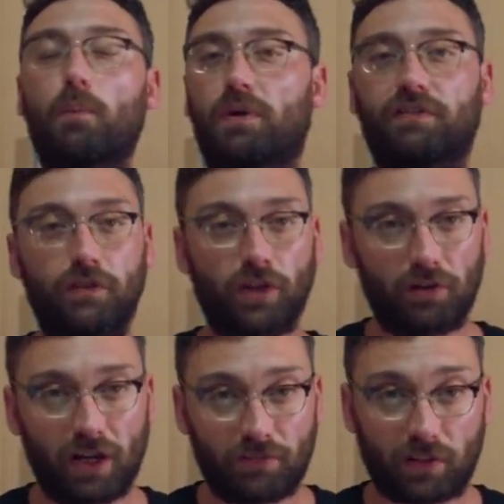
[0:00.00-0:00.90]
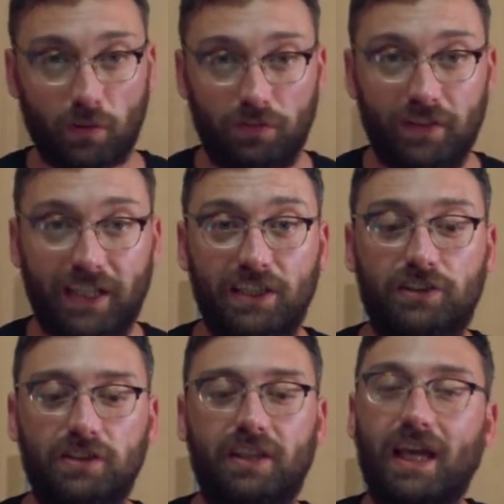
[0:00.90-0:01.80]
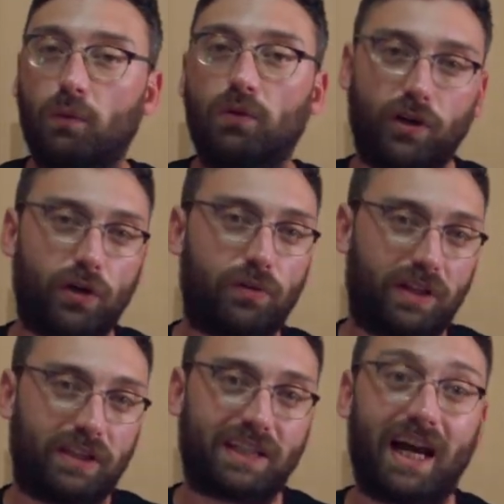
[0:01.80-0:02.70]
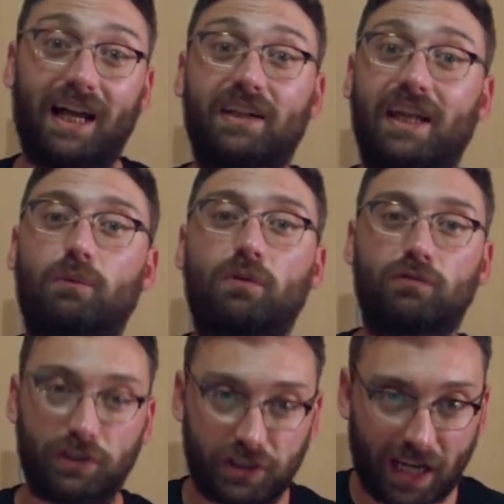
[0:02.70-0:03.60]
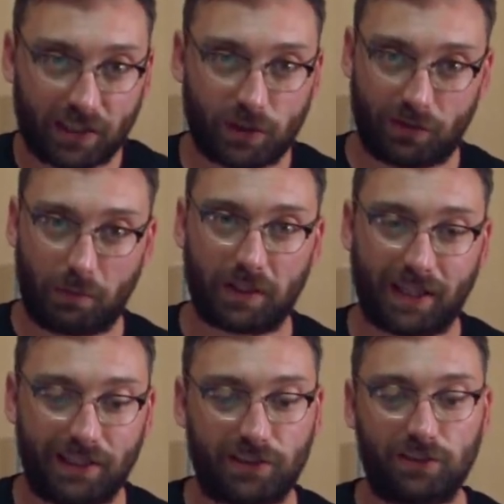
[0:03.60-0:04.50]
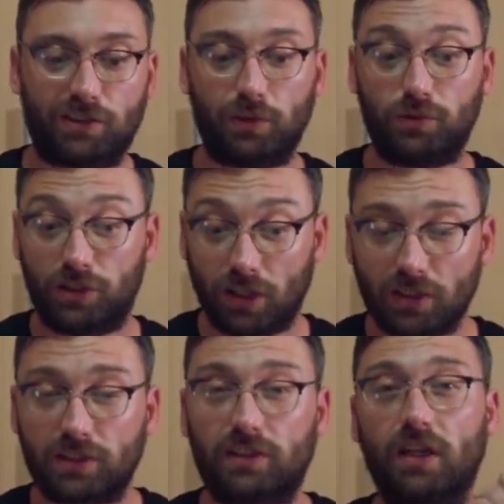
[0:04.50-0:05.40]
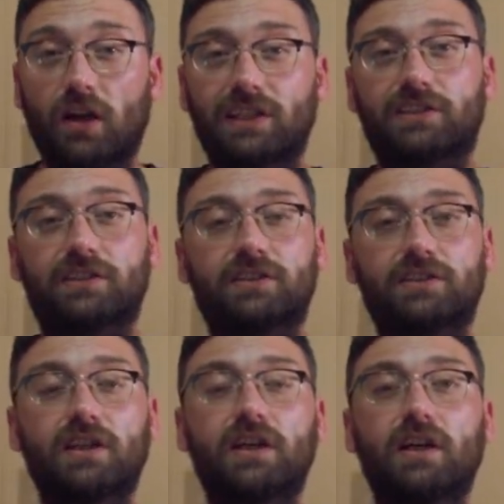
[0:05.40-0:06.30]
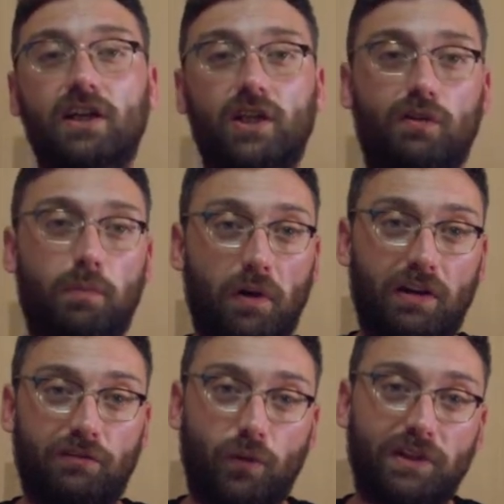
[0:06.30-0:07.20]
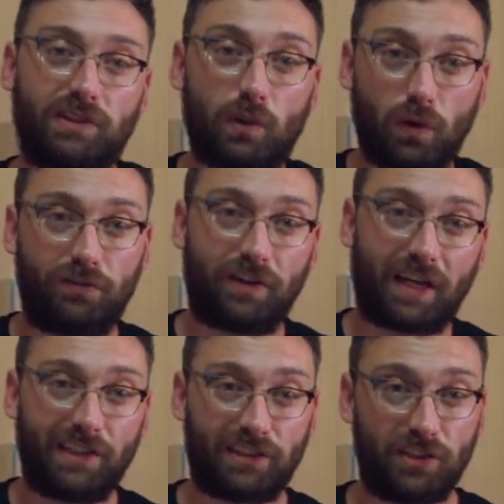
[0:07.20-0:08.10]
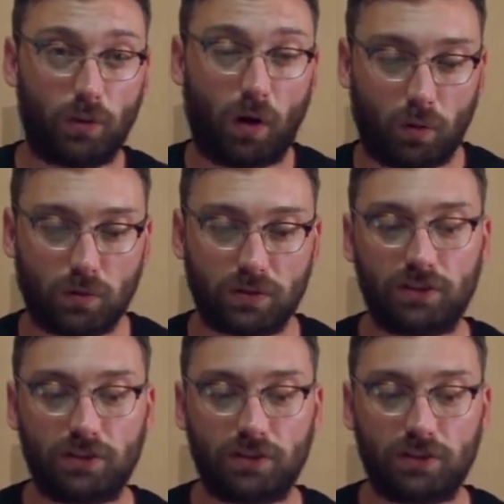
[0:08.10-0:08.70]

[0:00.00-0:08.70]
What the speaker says: but if you don't have the qualification, they will know this and they will reject your application. So just the license you're applying for is the qualification you hold.